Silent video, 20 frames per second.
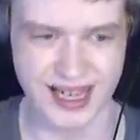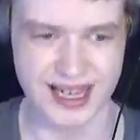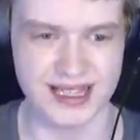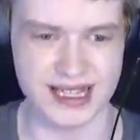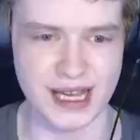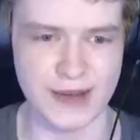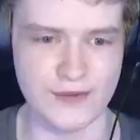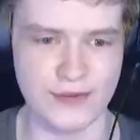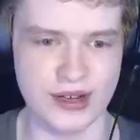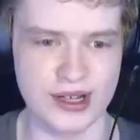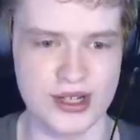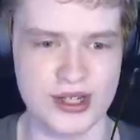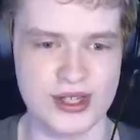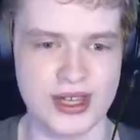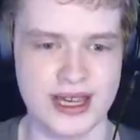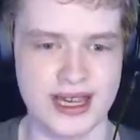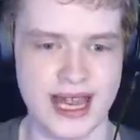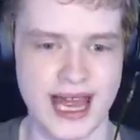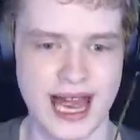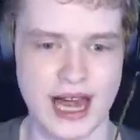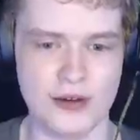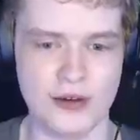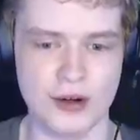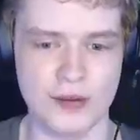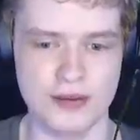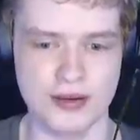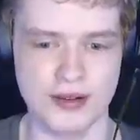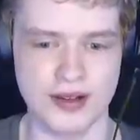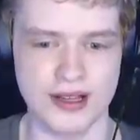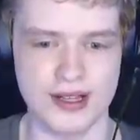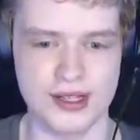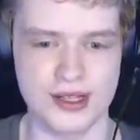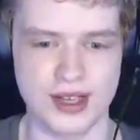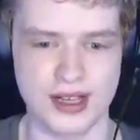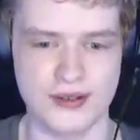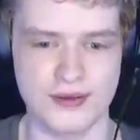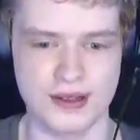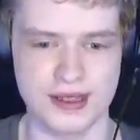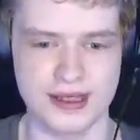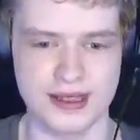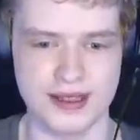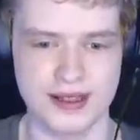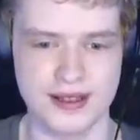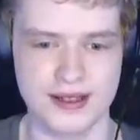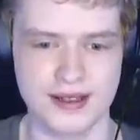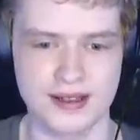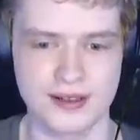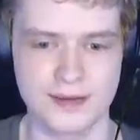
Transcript: That fridge is like out of place, like what the heck?